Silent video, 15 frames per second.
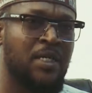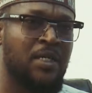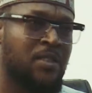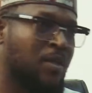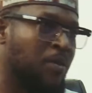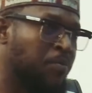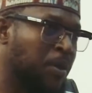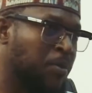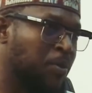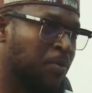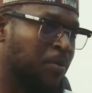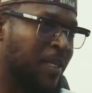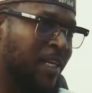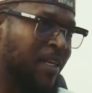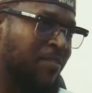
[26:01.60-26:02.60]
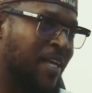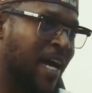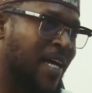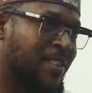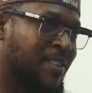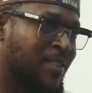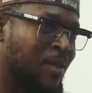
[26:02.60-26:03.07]
Some people believe
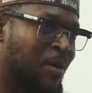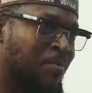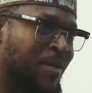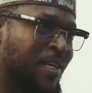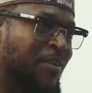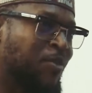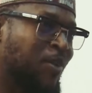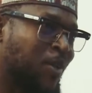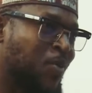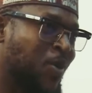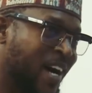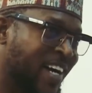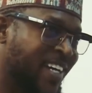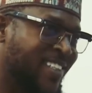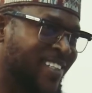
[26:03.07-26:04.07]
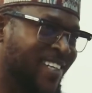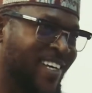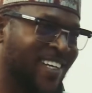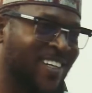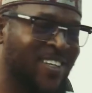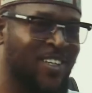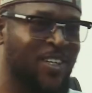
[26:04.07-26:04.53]
that, some believe
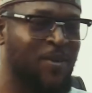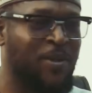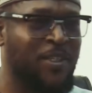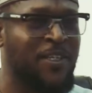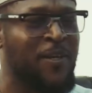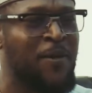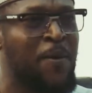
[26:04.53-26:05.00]
otherwise. You know, but